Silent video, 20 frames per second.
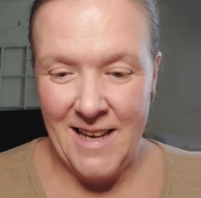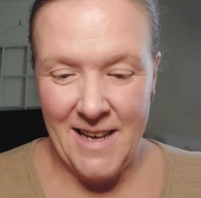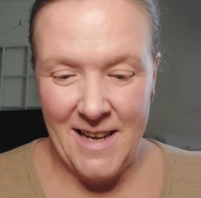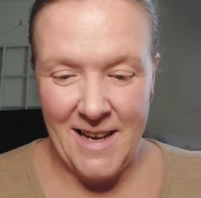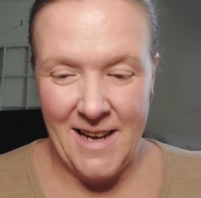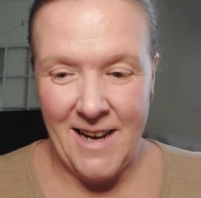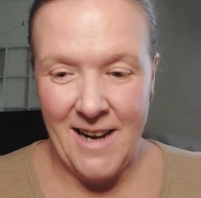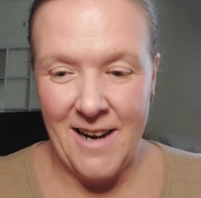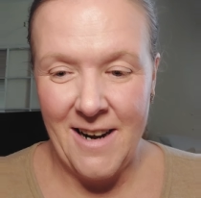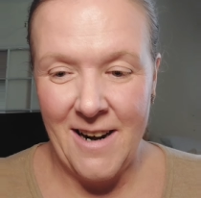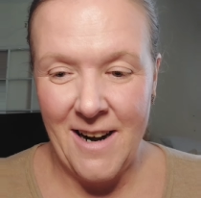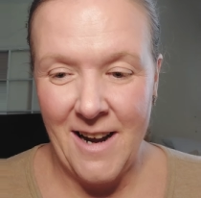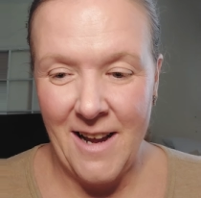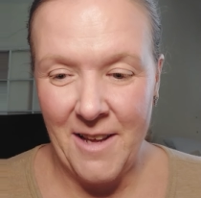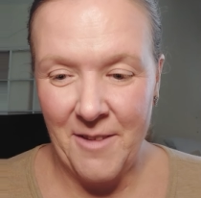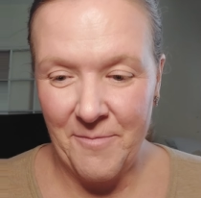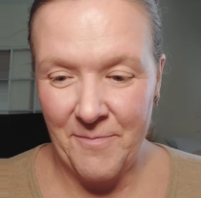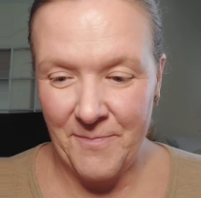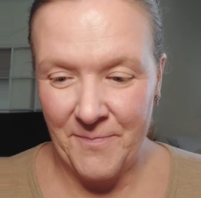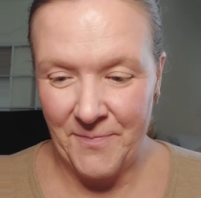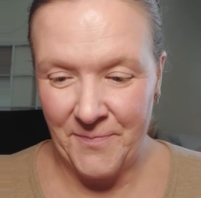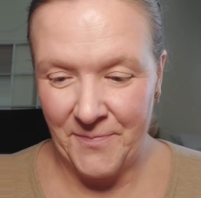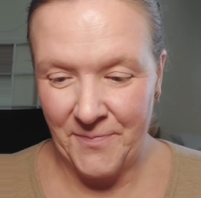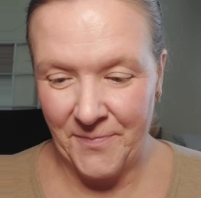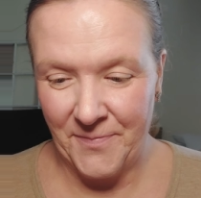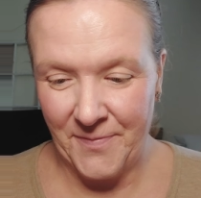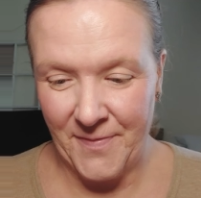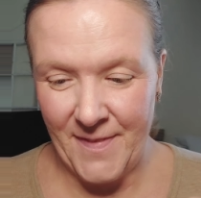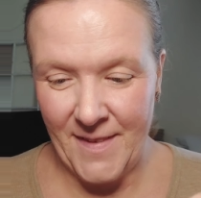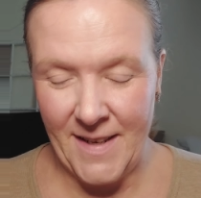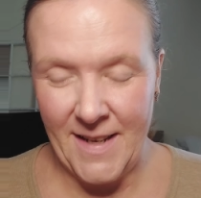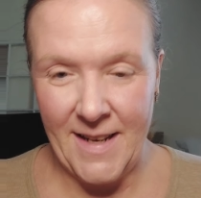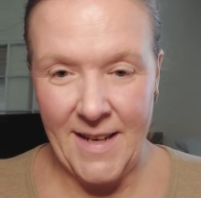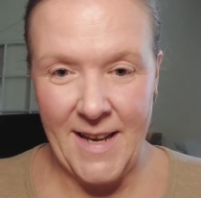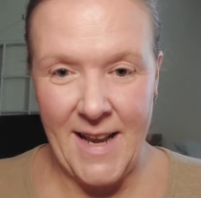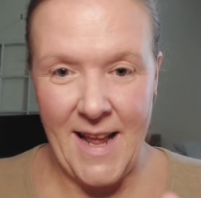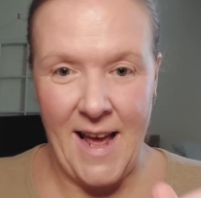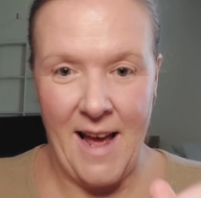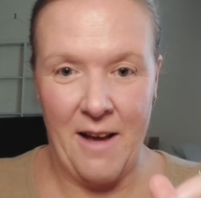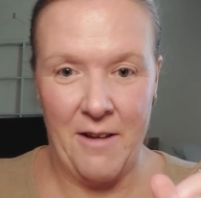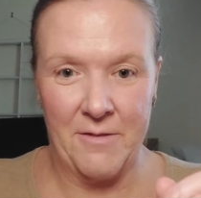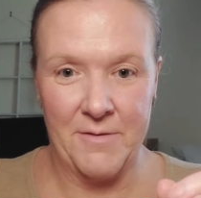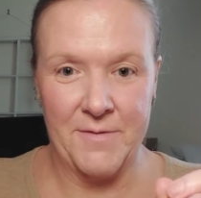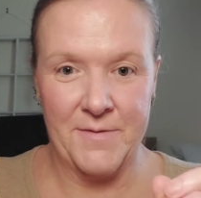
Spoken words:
All right, now